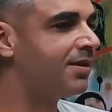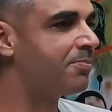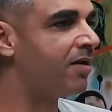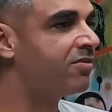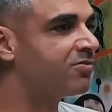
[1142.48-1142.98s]

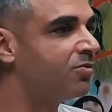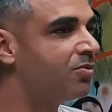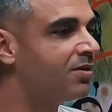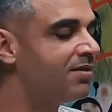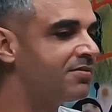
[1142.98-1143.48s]
private school
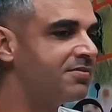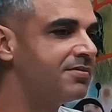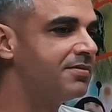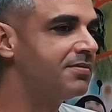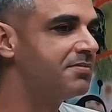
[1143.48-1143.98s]
is
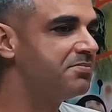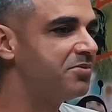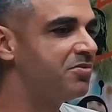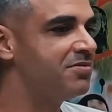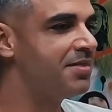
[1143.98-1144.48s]

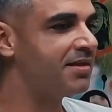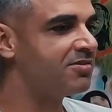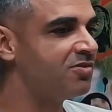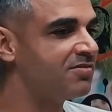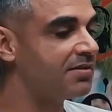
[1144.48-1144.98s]

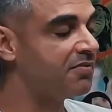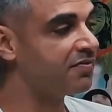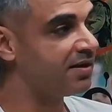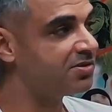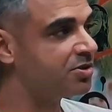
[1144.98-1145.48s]
you study
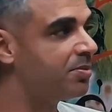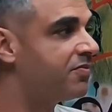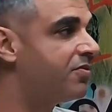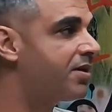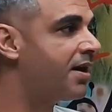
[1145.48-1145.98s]
French
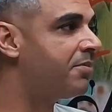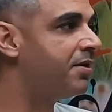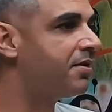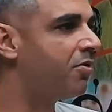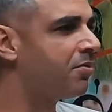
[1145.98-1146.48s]
before
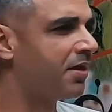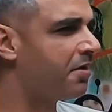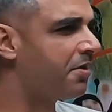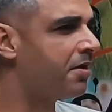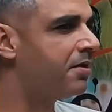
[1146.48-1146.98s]
Arabic, or the
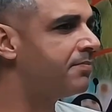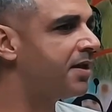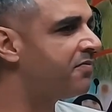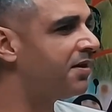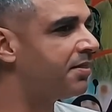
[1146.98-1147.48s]
curriculum,
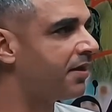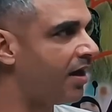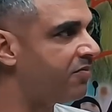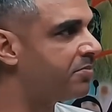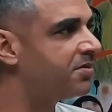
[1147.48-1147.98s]
even in the
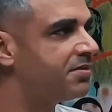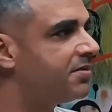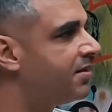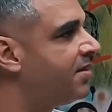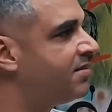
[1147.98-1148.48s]
government,
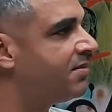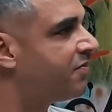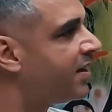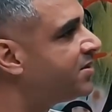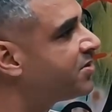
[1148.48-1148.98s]
is in
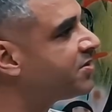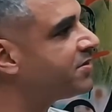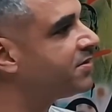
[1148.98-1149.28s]
French.